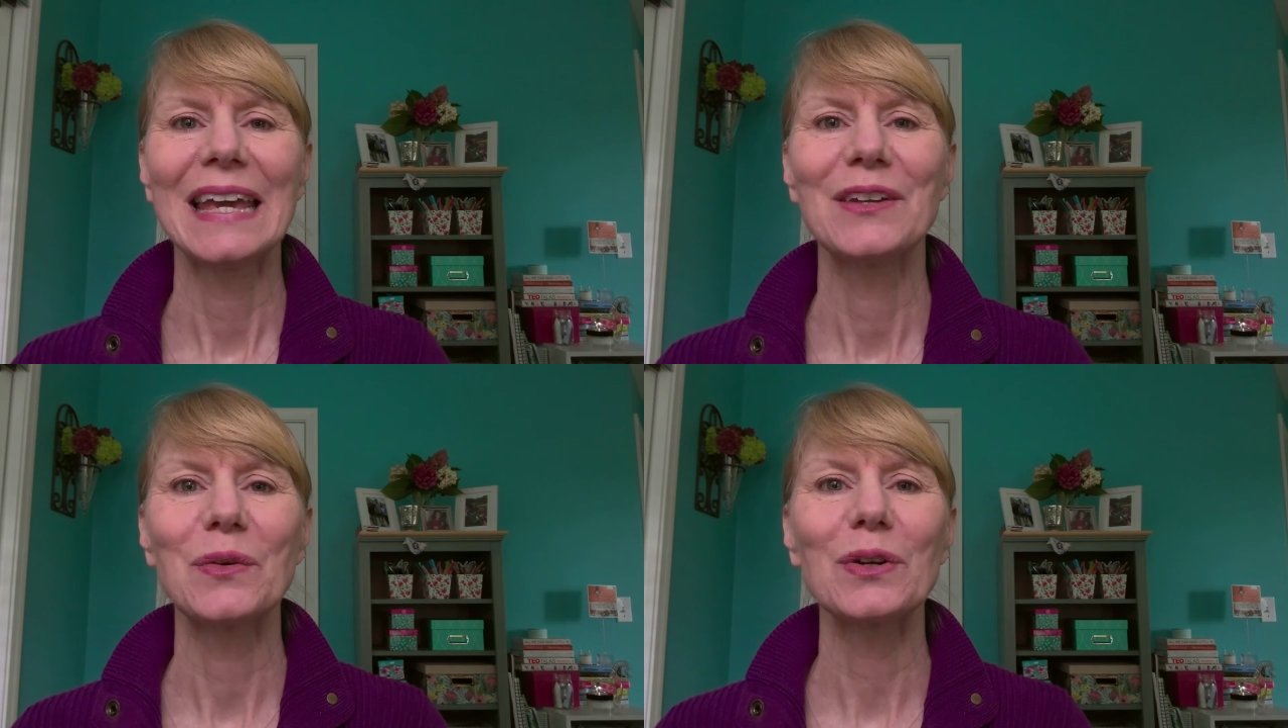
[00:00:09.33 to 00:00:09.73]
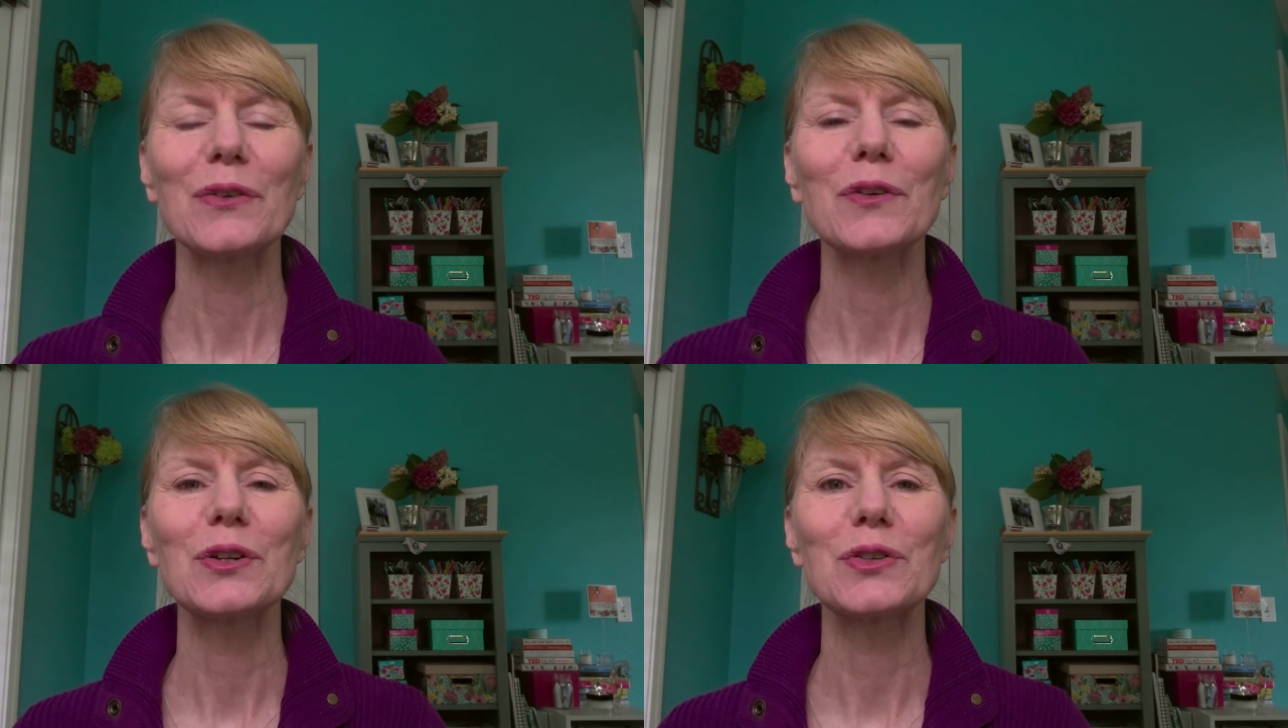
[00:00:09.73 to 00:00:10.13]
In
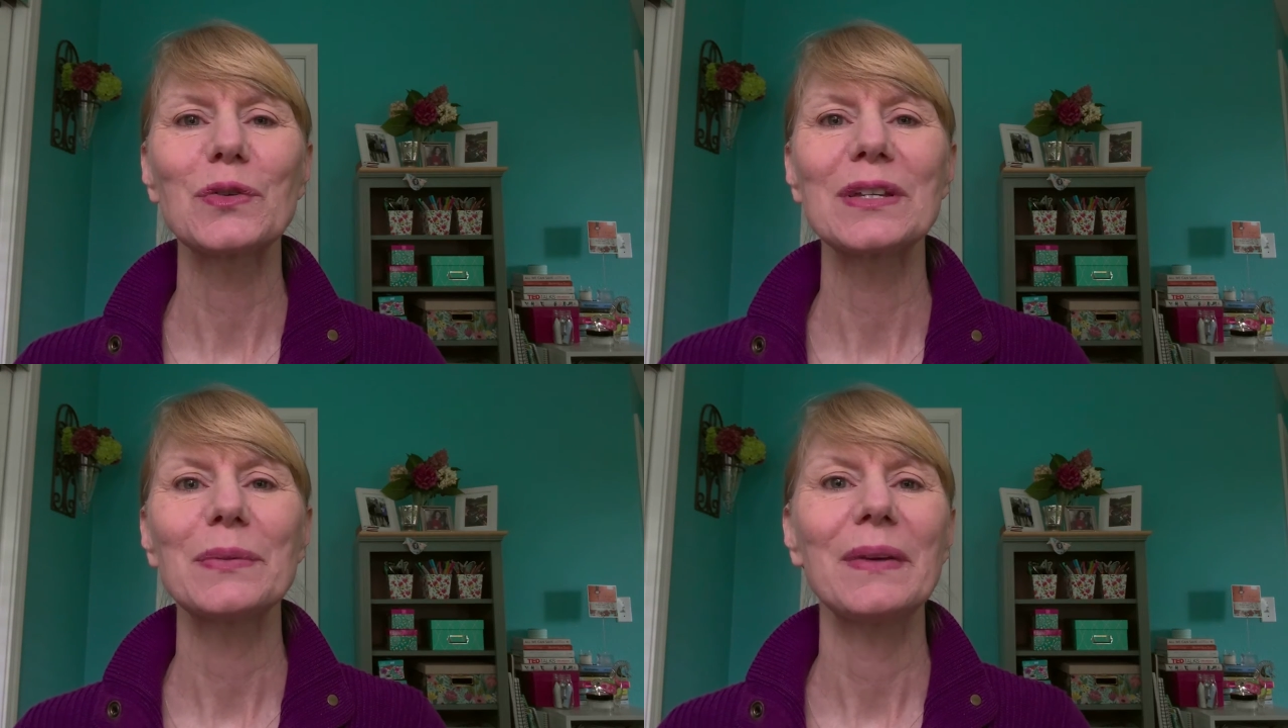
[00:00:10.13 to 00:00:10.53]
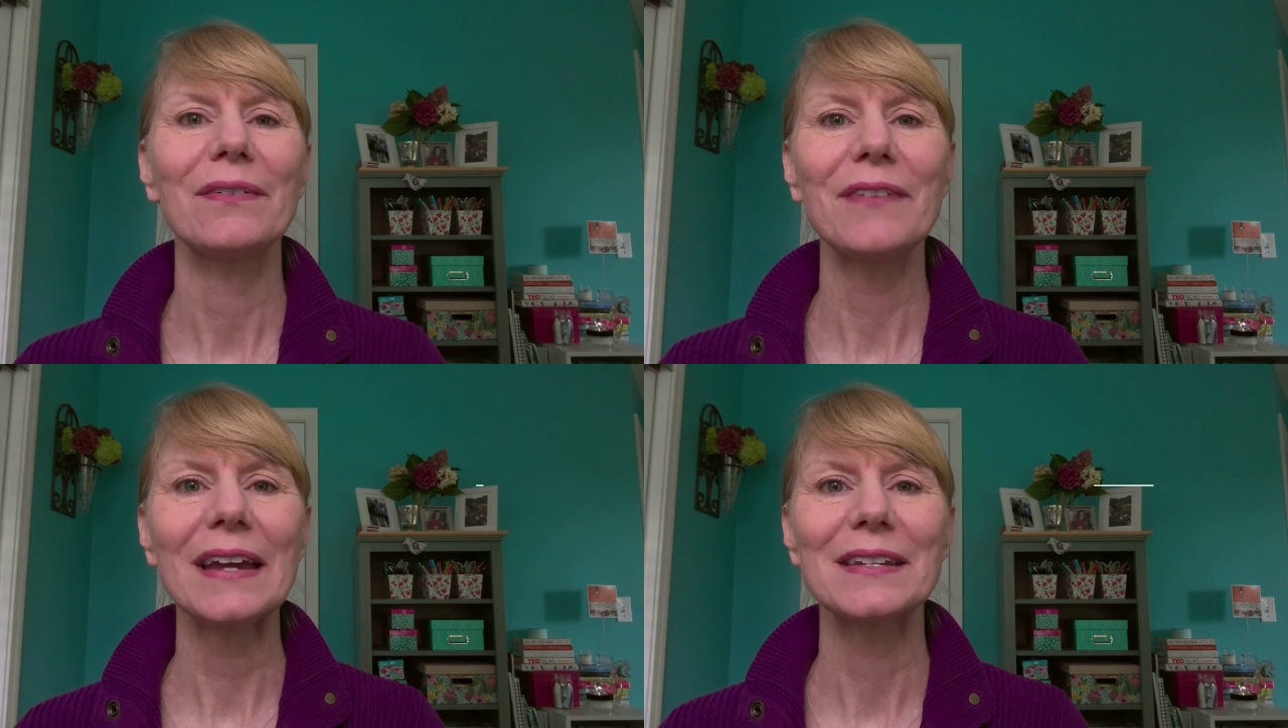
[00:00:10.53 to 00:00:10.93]
order for your stories to be
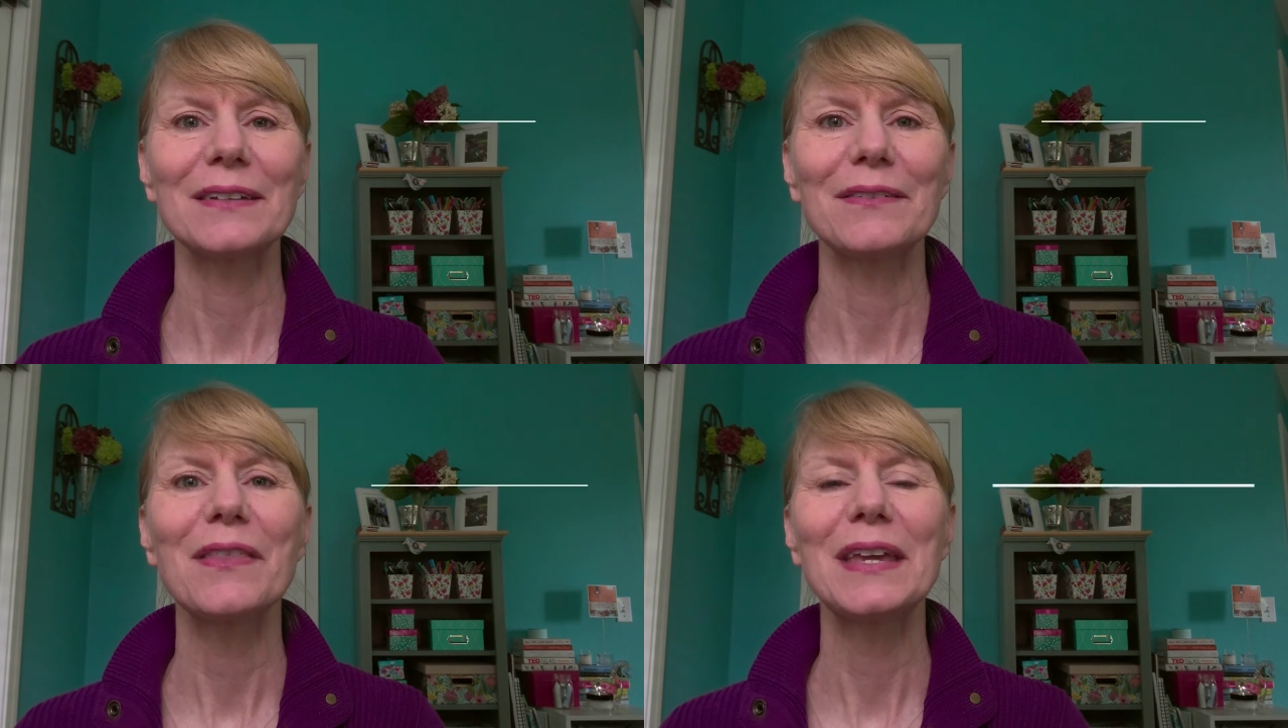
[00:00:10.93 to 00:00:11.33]
effective,